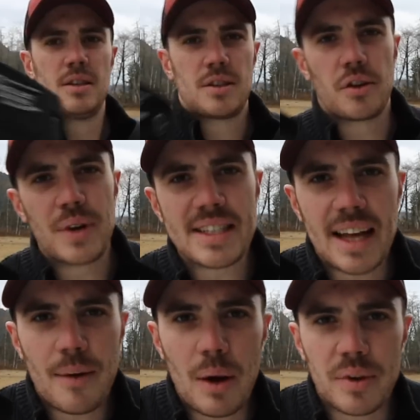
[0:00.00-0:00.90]
So the reason
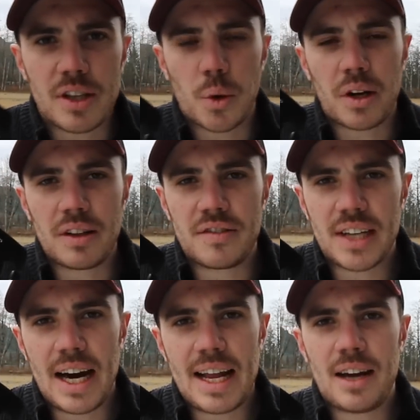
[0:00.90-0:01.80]
that I went with the Torklift
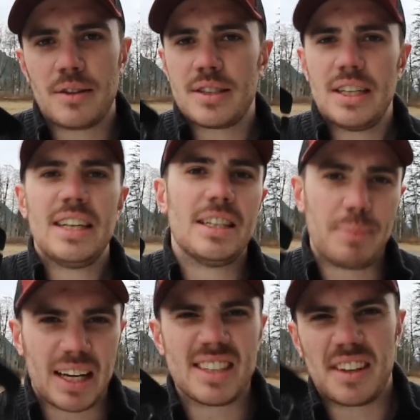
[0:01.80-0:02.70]
tie downs is
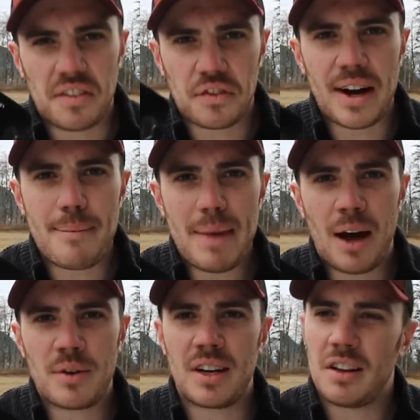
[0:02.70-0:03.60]
because they're frame
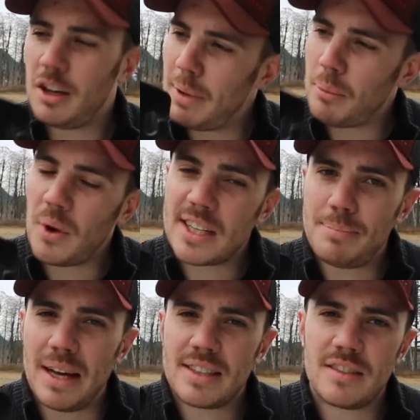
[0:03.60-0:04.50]
mounted, a little bit more
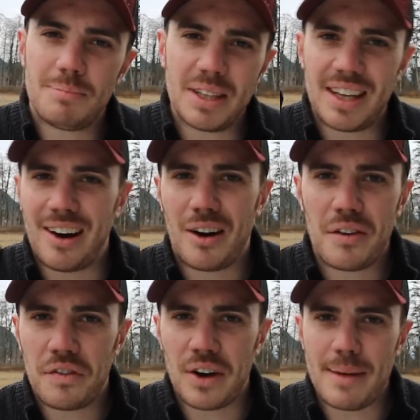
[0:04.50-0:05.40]
expensive, but they
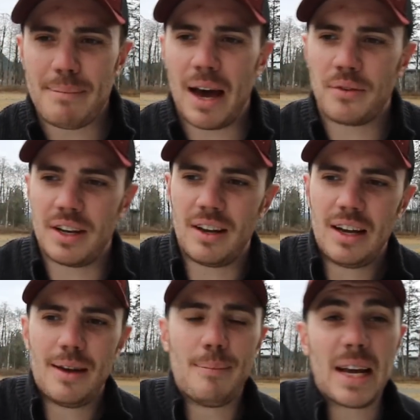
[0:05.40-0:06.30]
are frame mounted.
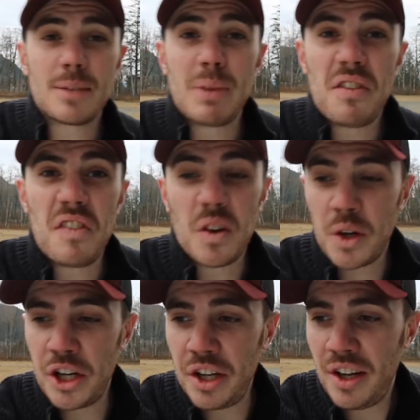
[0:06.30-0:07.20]
It makes me feel
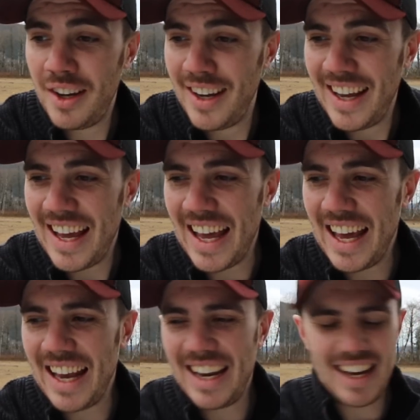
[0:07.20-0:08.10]
good.
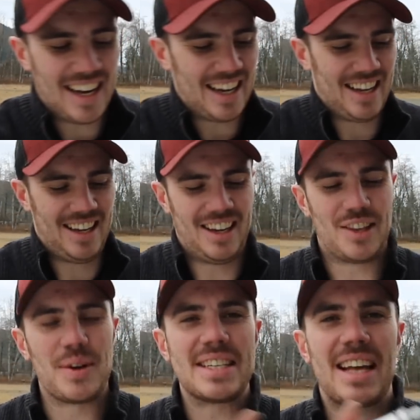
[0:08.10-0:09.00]
And
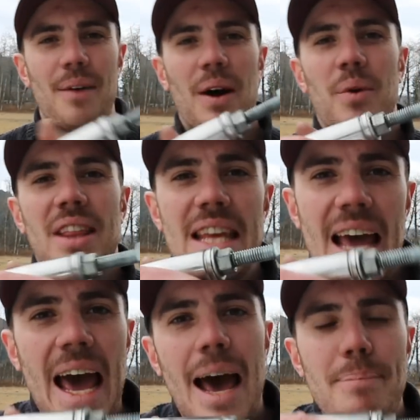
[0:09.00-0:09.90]
the reason that I went with the
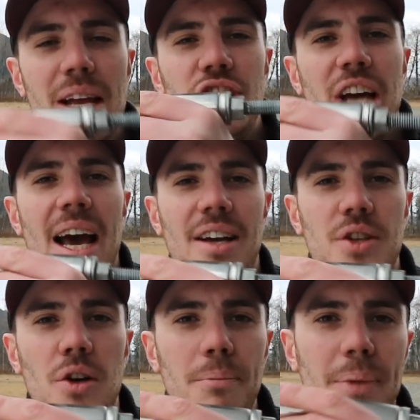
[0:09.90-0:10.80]
Happijac
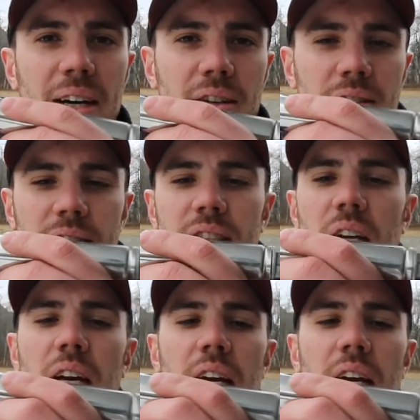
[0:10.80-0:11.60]
turnbuckles